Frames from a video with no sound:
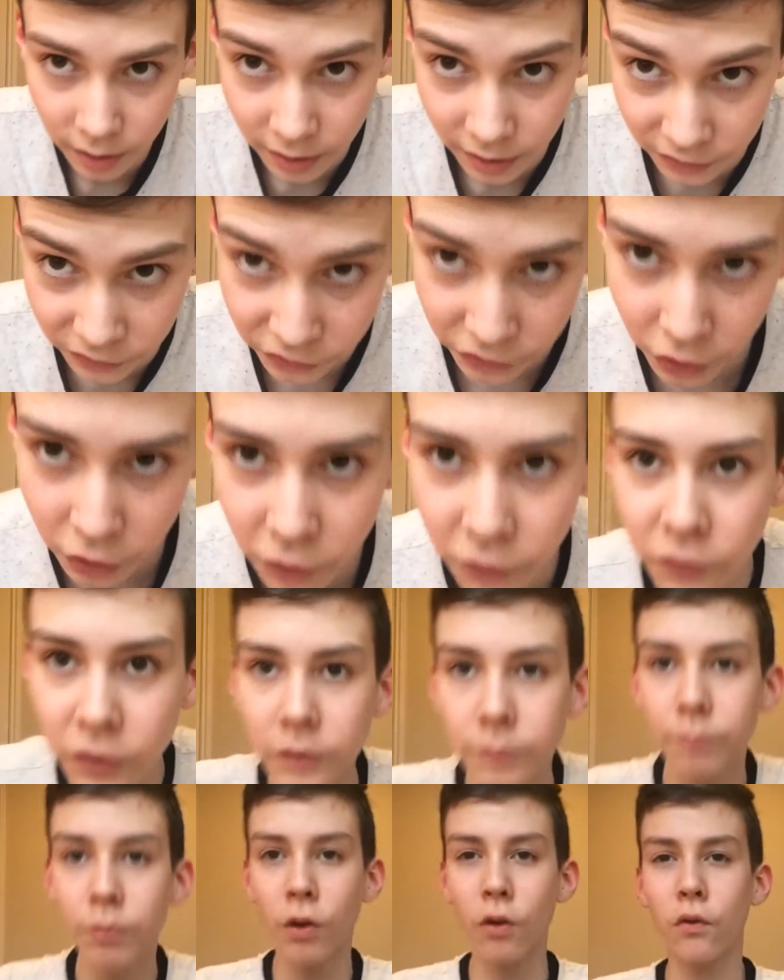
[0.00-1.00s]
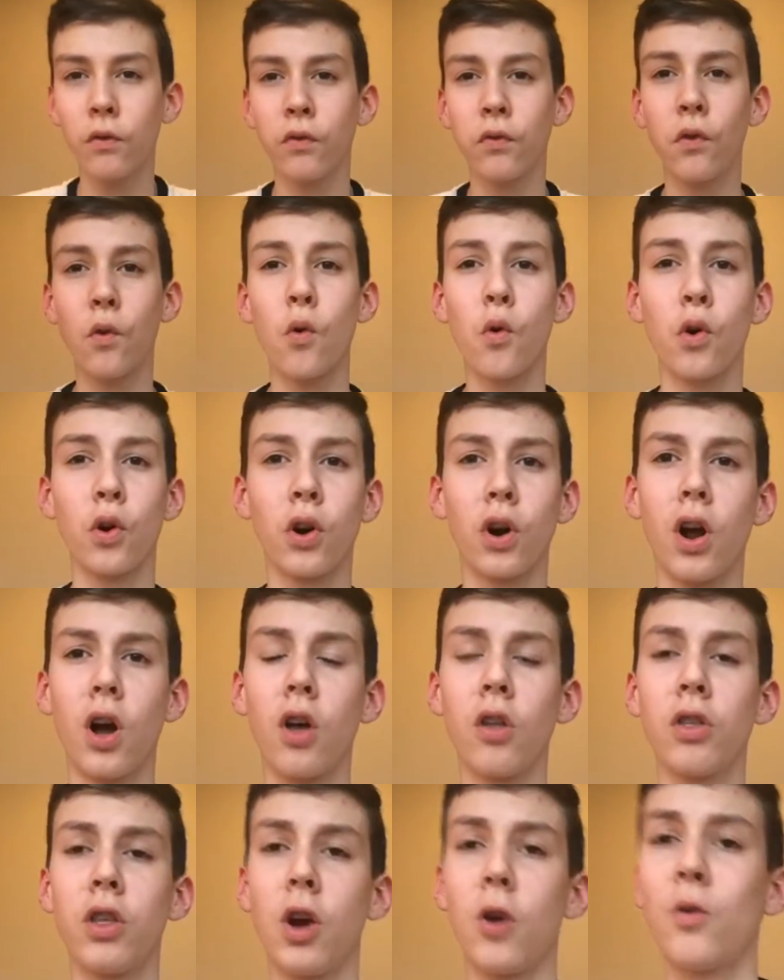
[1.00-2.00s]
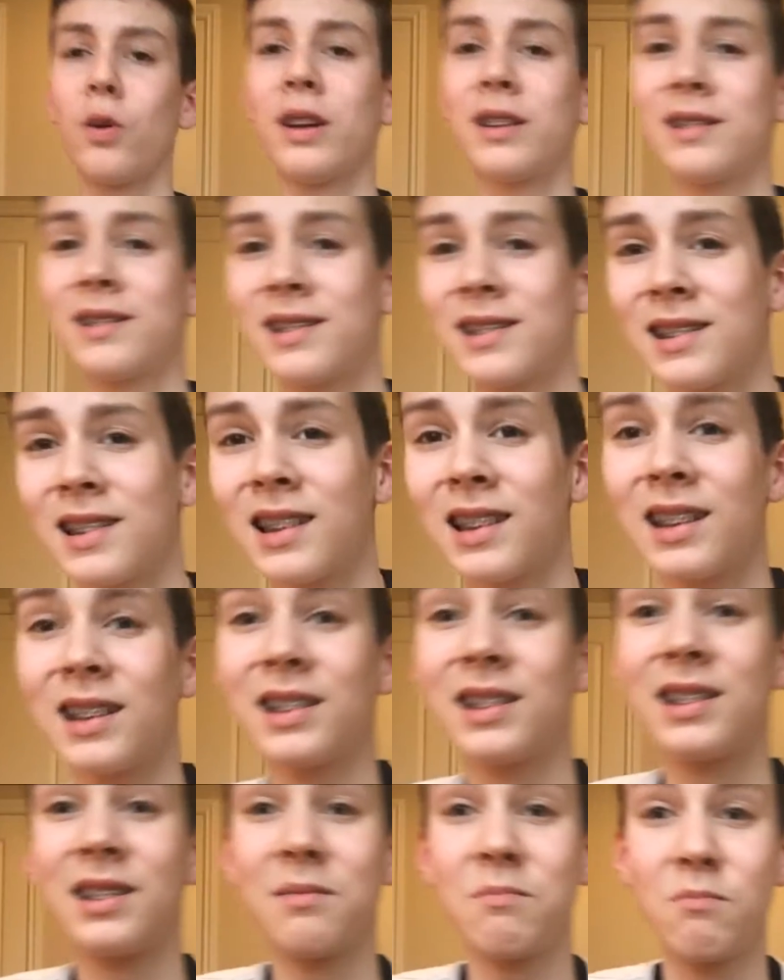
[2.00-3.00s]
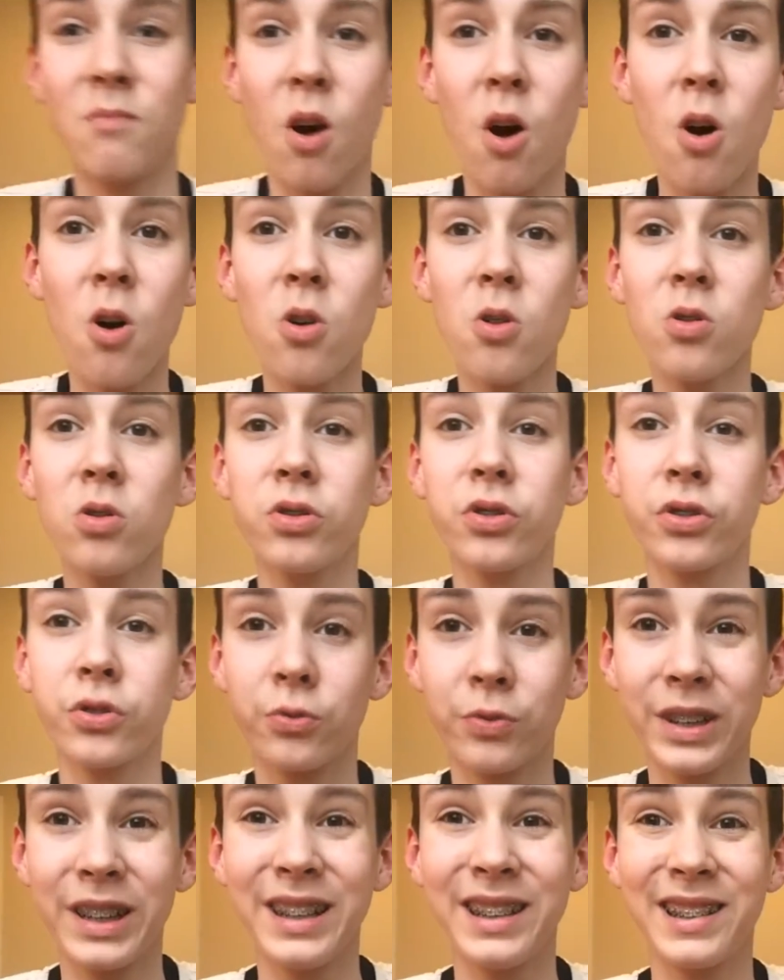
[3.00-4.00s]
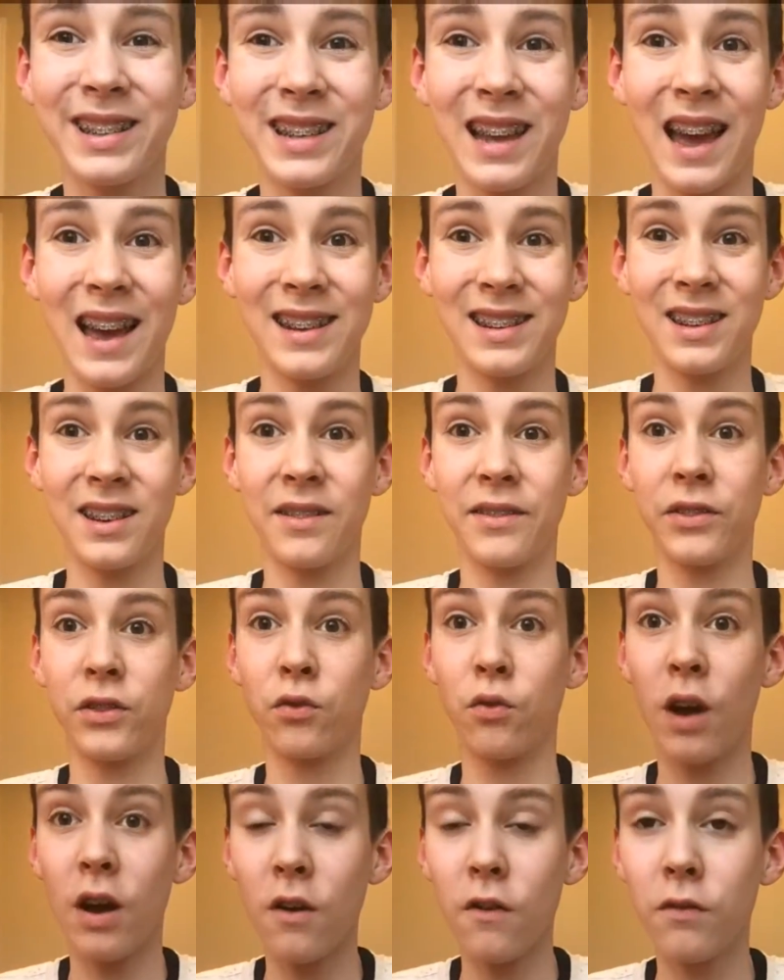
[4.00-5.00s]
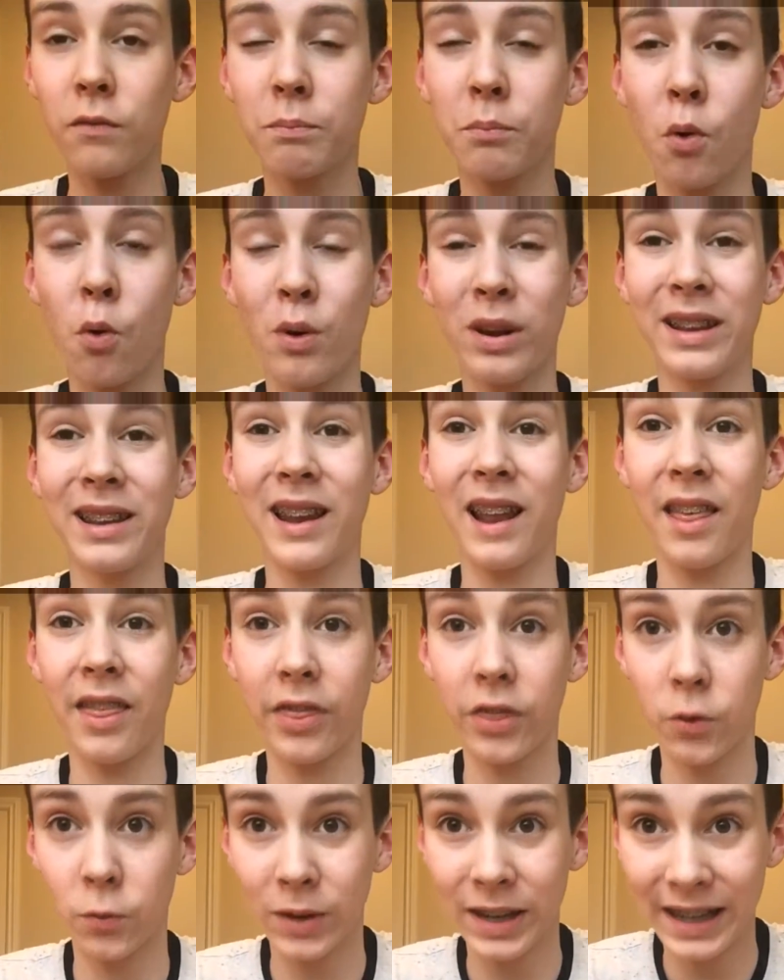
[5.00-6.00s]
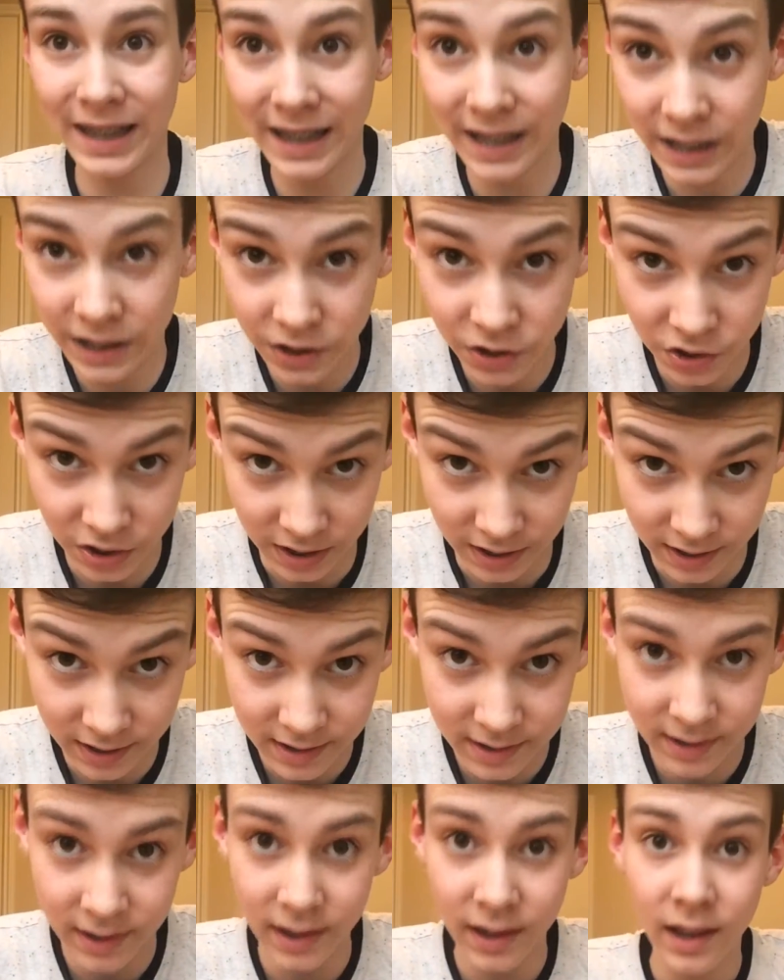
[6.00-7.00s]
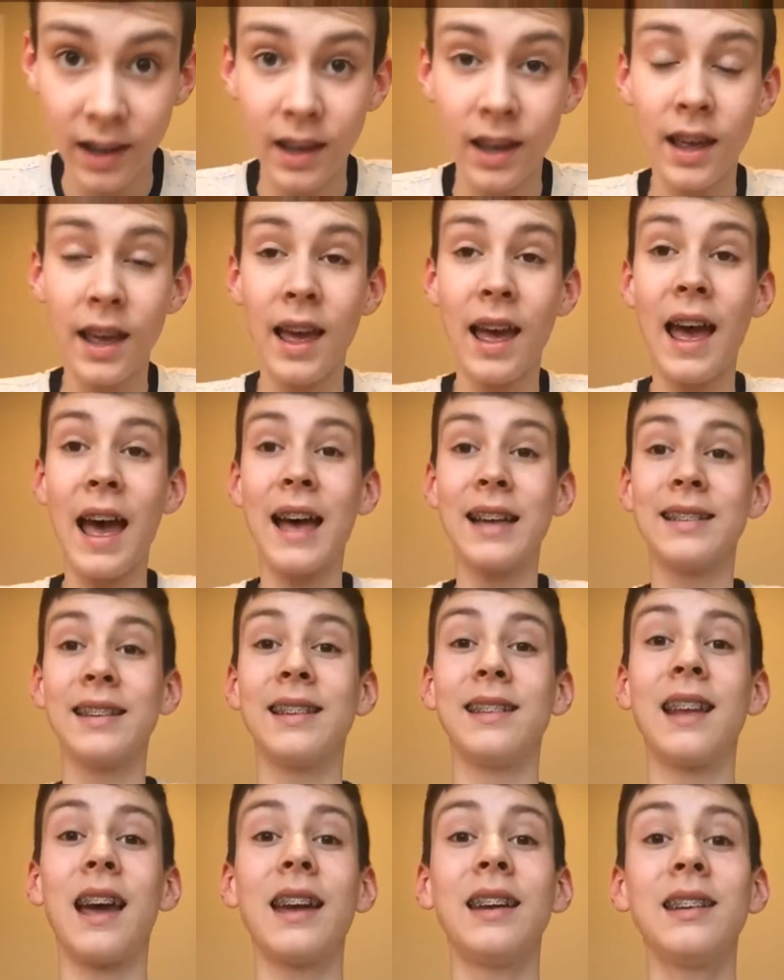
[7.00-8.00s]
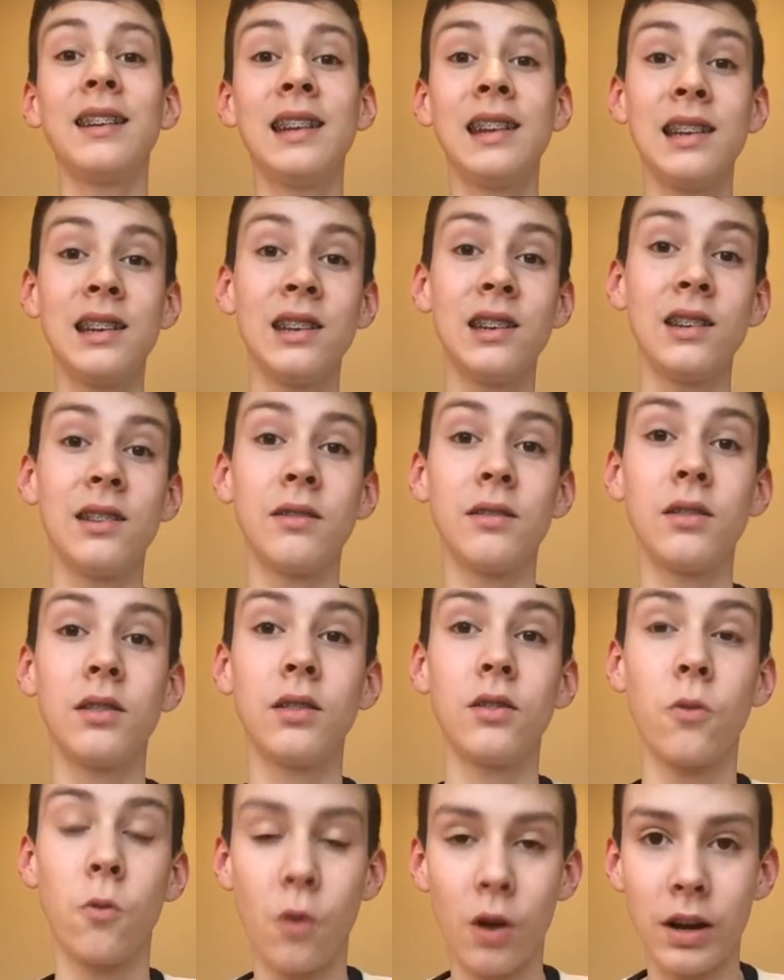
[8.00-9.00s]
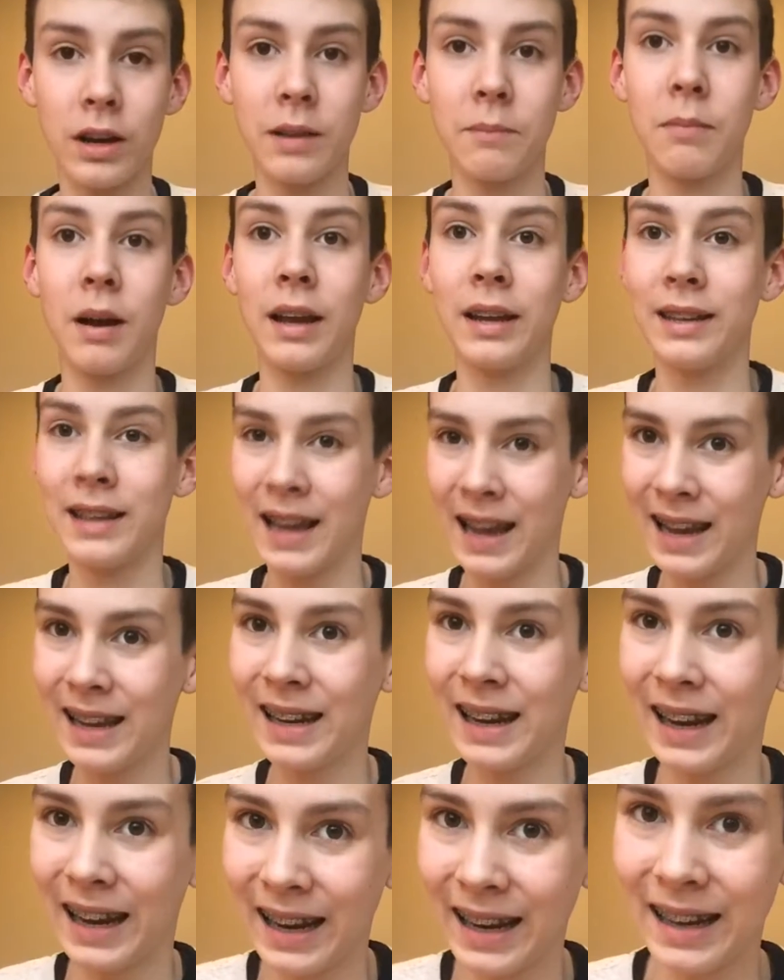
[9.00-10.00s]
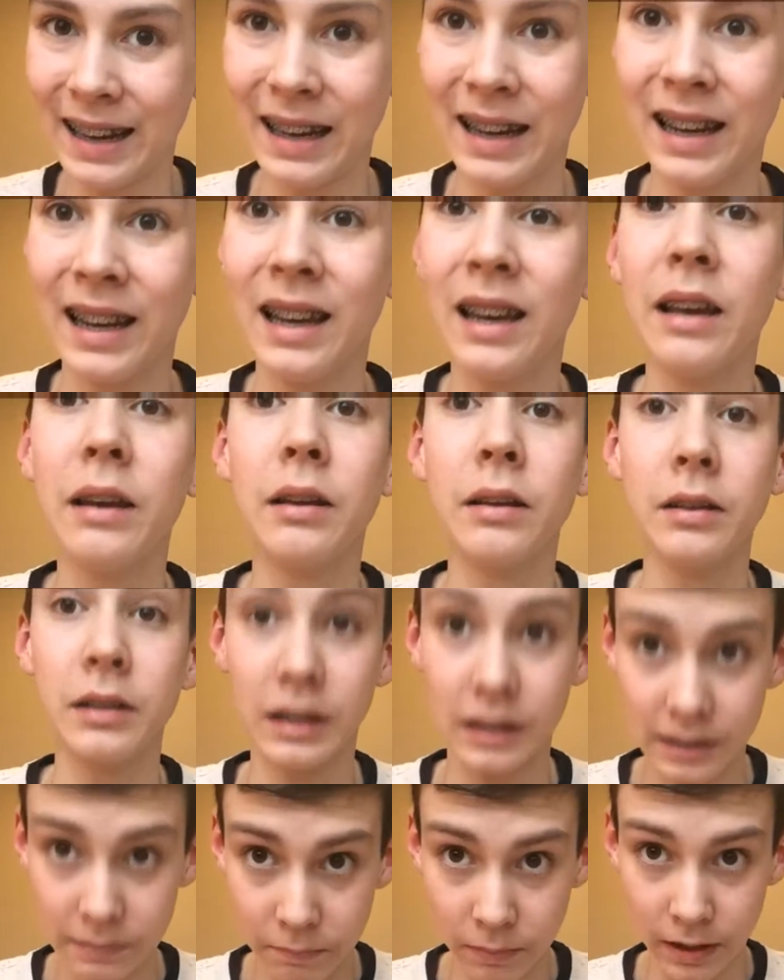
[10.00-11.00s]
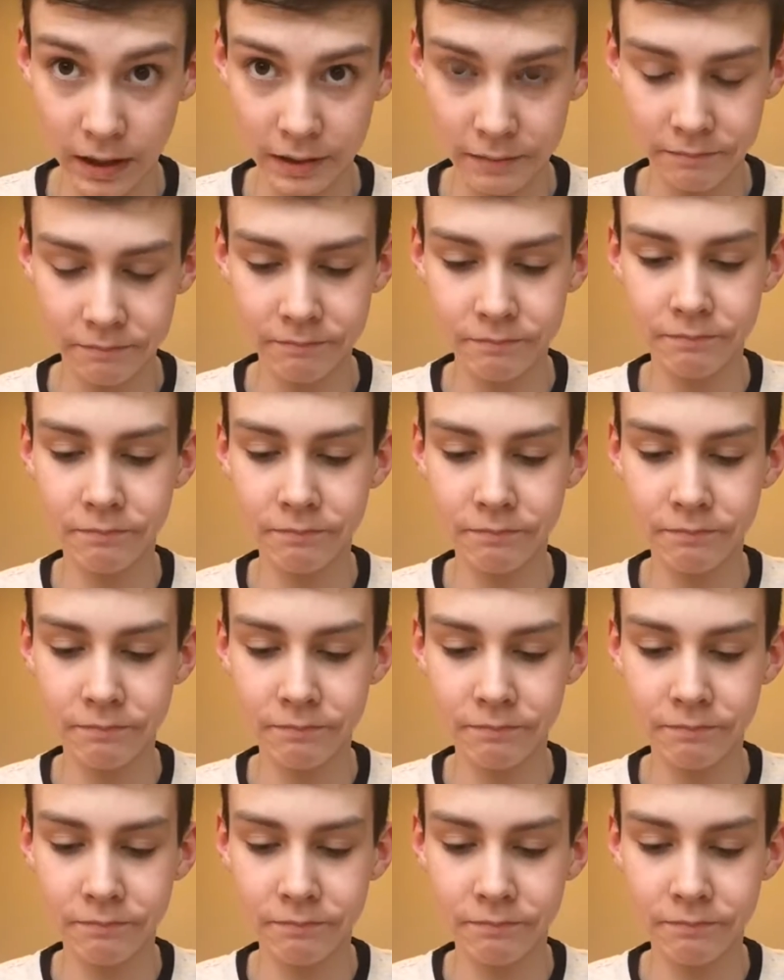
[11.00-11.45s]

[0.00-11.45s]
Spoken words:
the Surface Pro 4, although it's small screen size of 12.3 inches, has a 1920 by 1080 display.